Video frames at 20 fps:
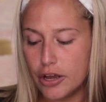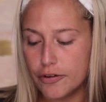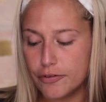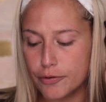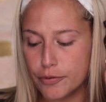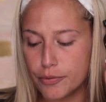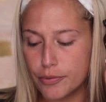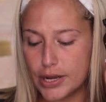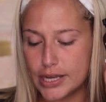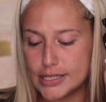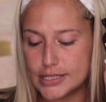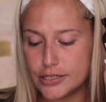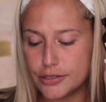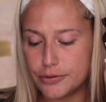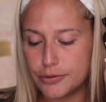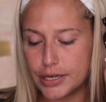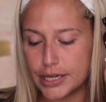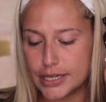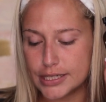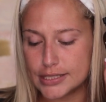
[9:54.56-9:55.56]
of
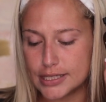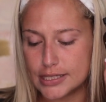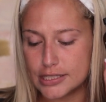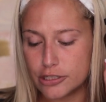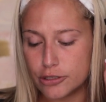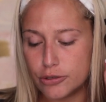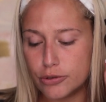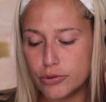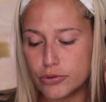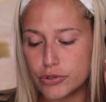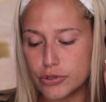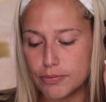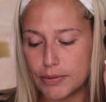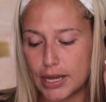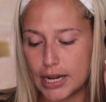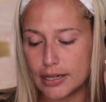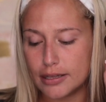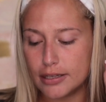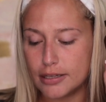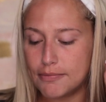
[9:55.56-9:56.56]
residue and excess oil,
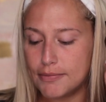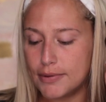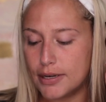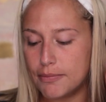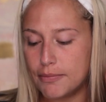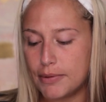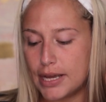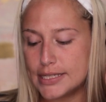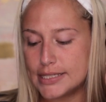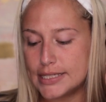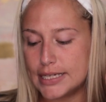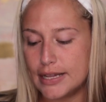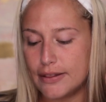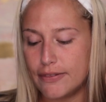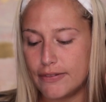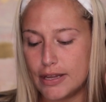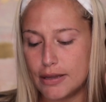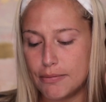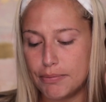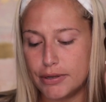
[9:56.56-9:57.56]
dramatically
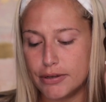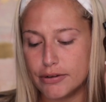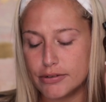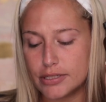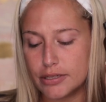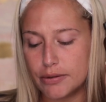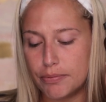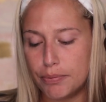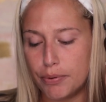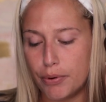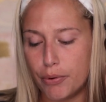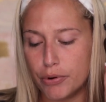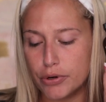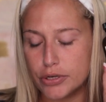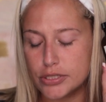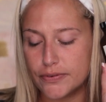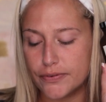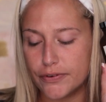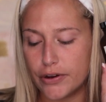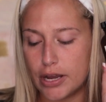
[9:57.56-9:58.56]
minimizing the appearance of
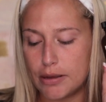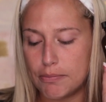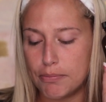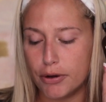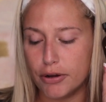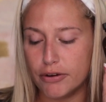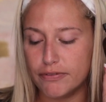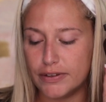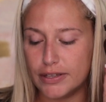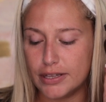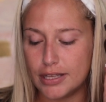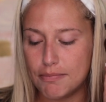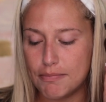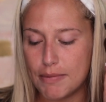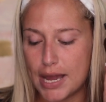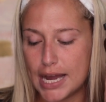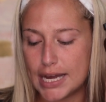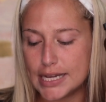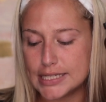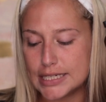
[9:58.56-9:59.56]
pores for a perfectly
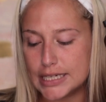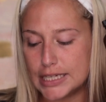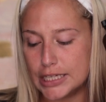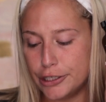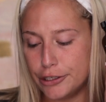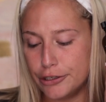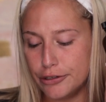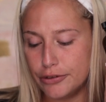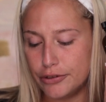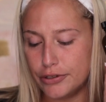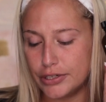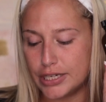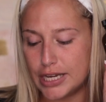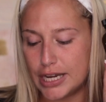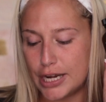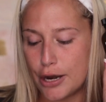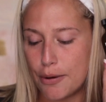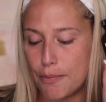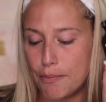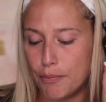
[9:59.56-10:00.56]
matte, clear
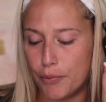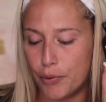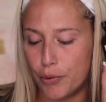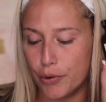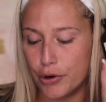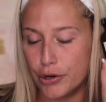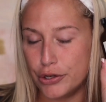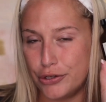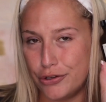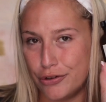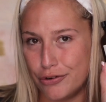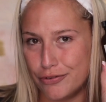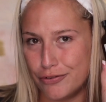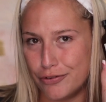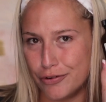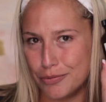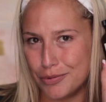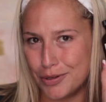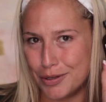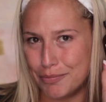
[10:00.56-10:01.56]
looking, more
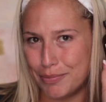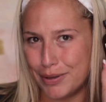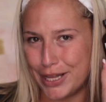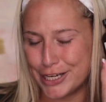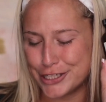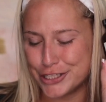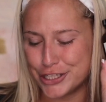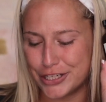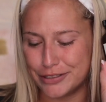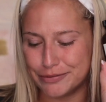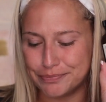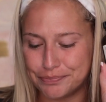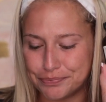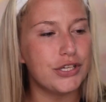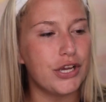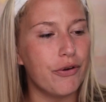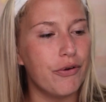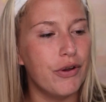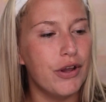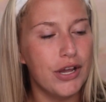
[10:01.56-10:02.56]
uniform complexion.
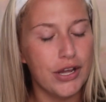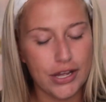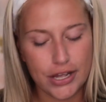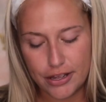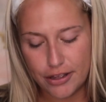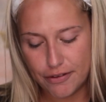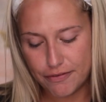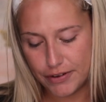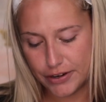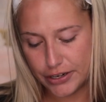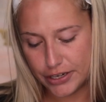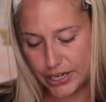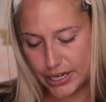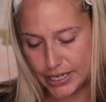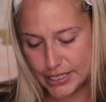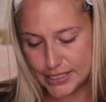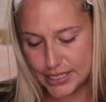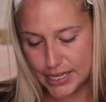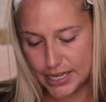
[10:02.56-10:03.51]
So very good. It